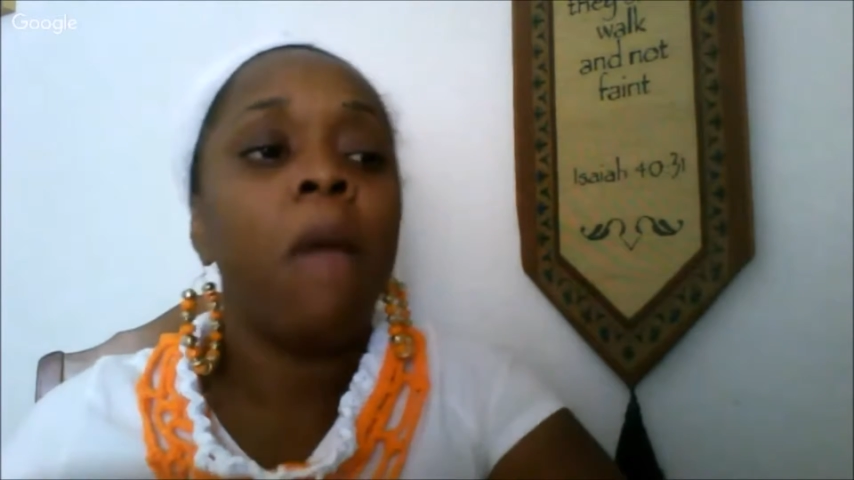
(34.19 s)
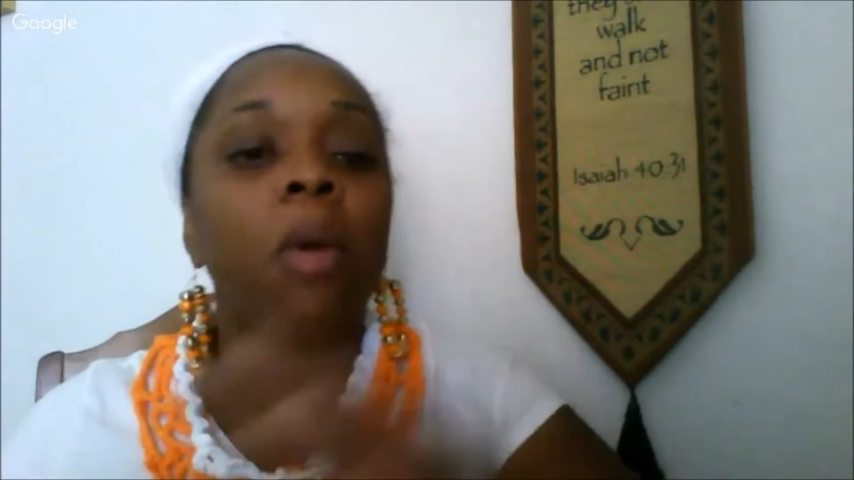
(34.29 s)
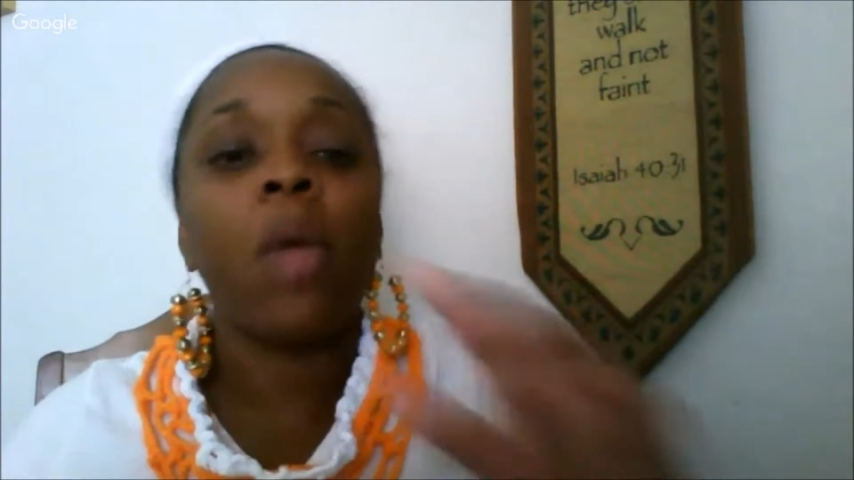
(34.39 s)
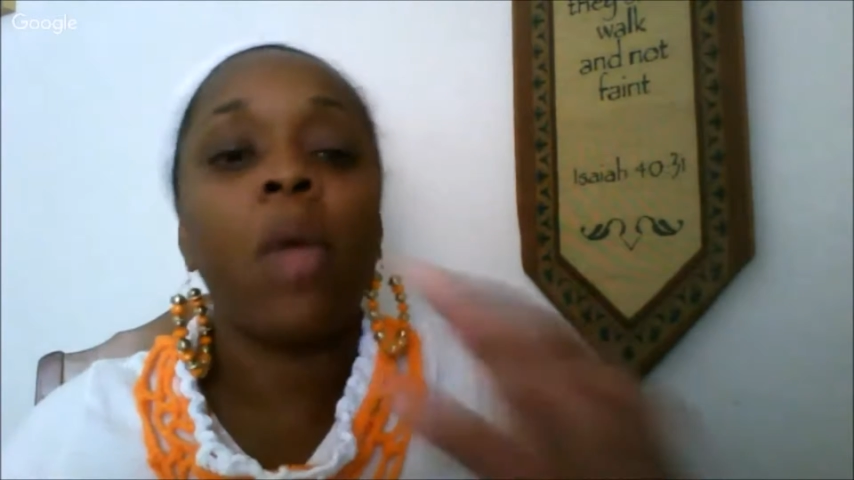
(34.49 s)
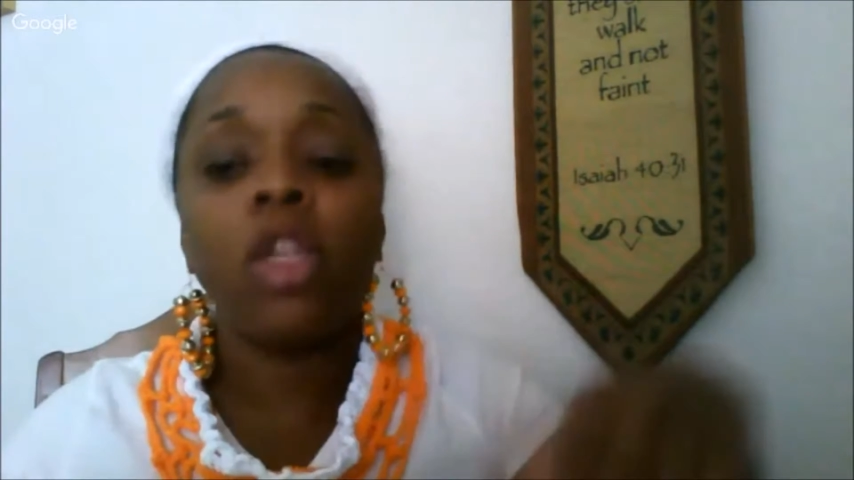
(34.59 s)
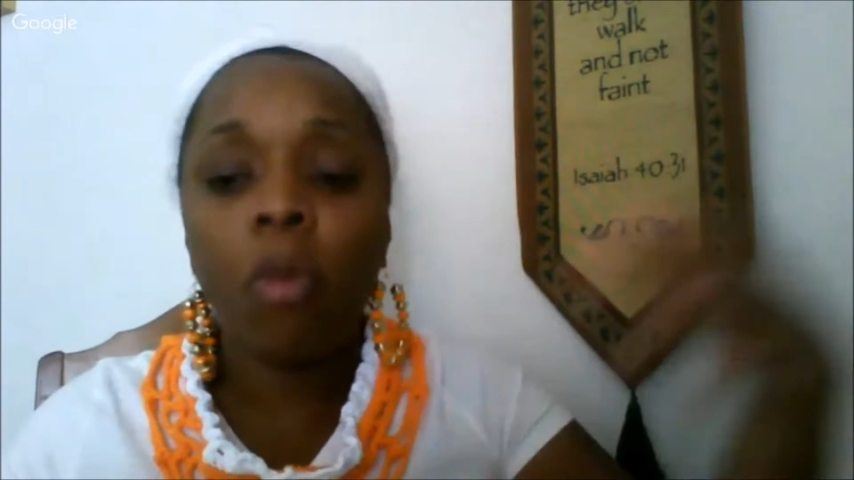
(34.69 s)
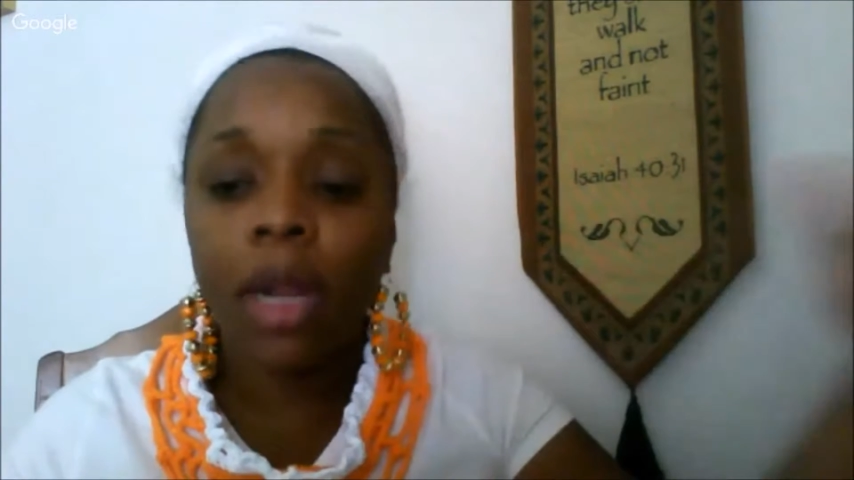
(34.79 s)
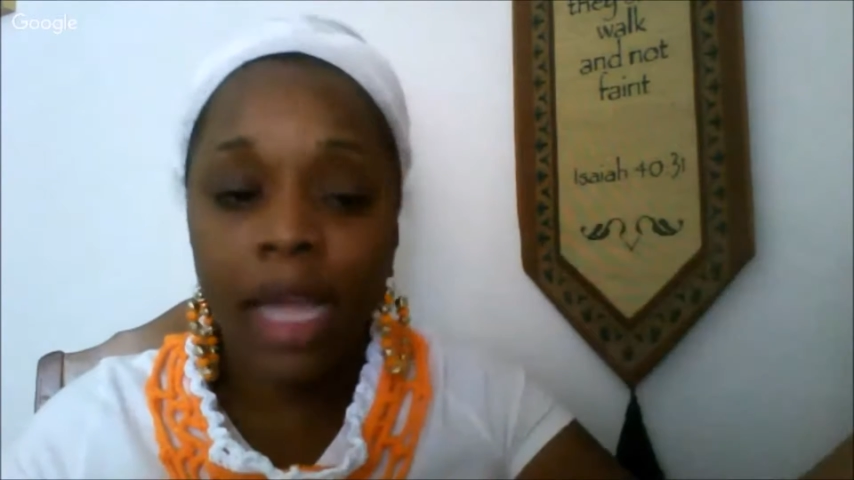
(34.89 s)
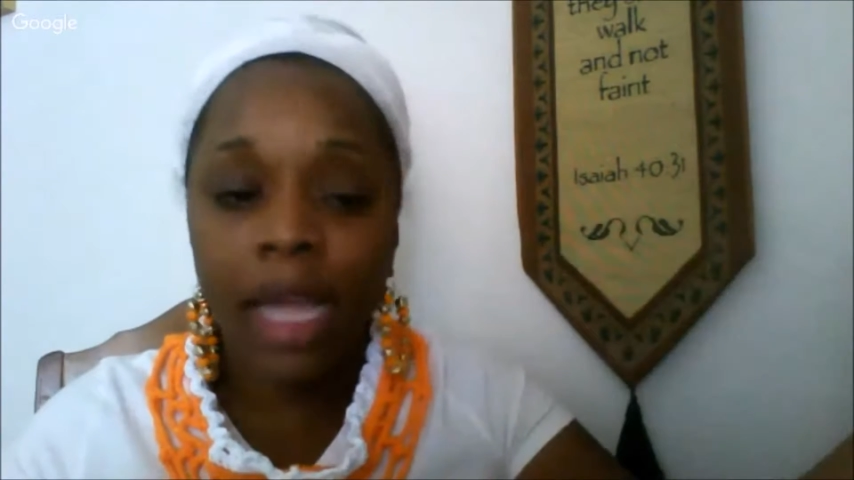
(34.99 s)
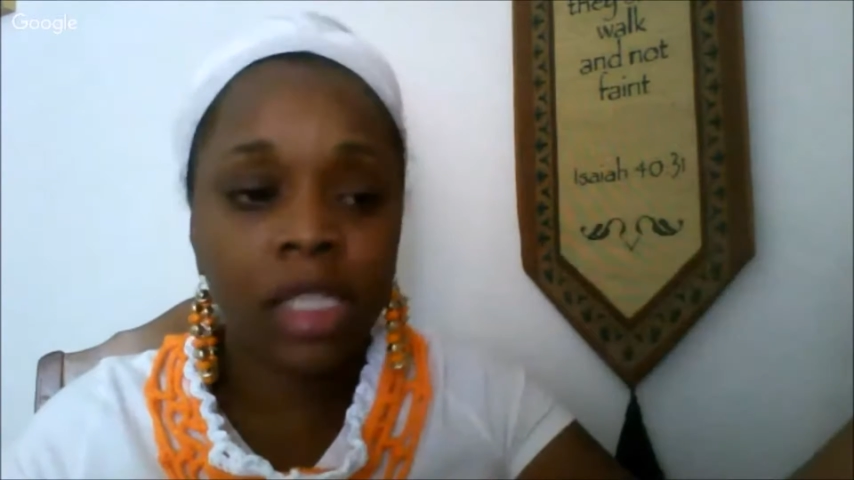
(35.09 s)
but when you
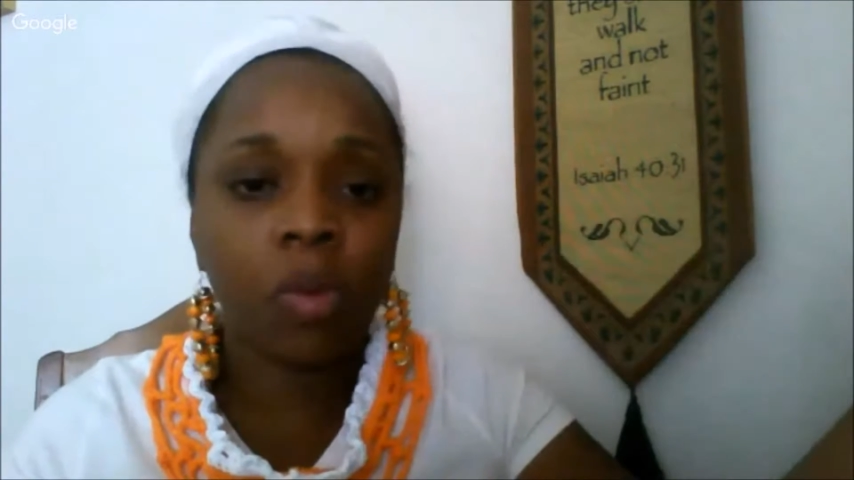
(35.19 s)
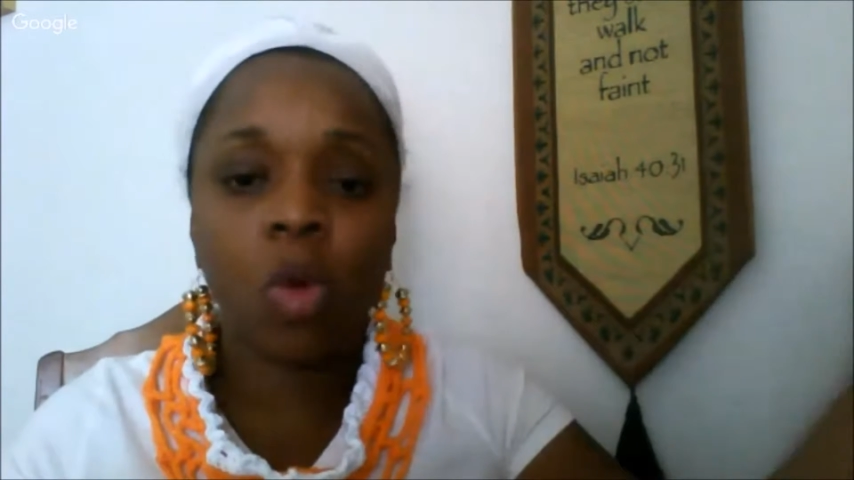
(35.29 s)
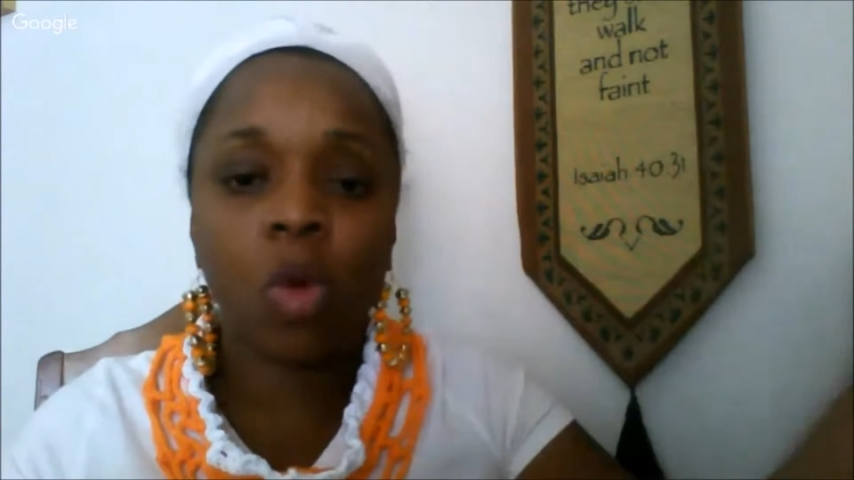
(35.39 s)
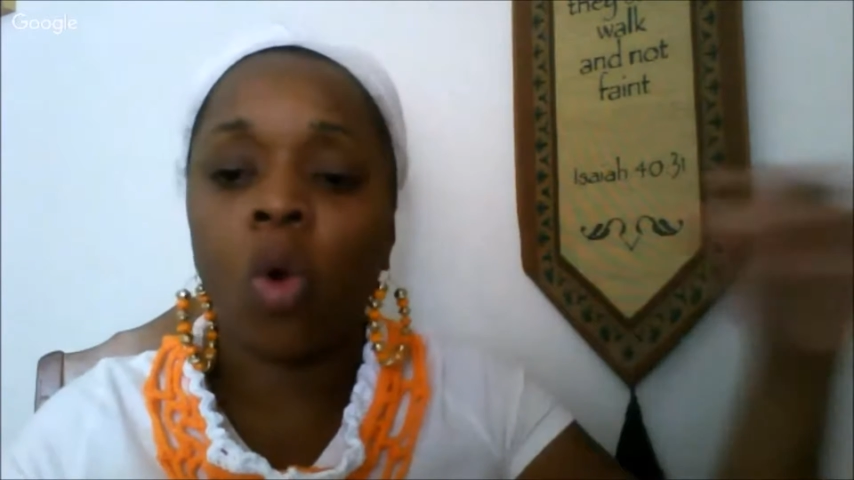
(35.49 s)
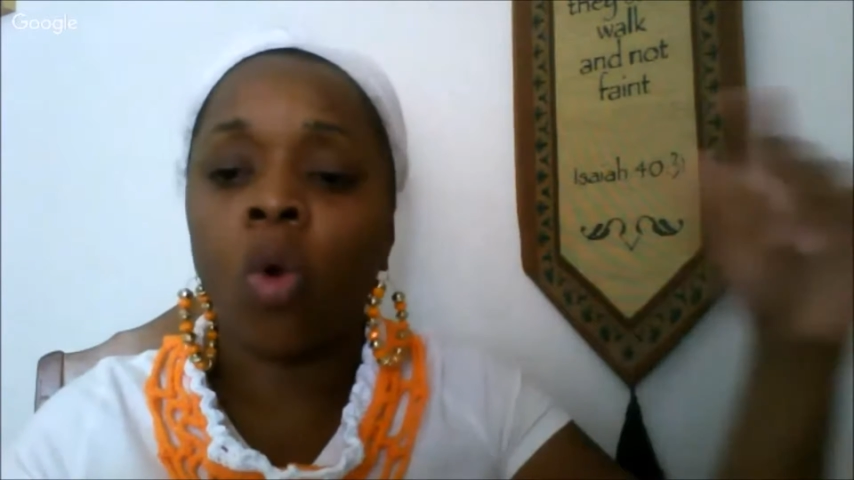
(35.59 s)
molest someone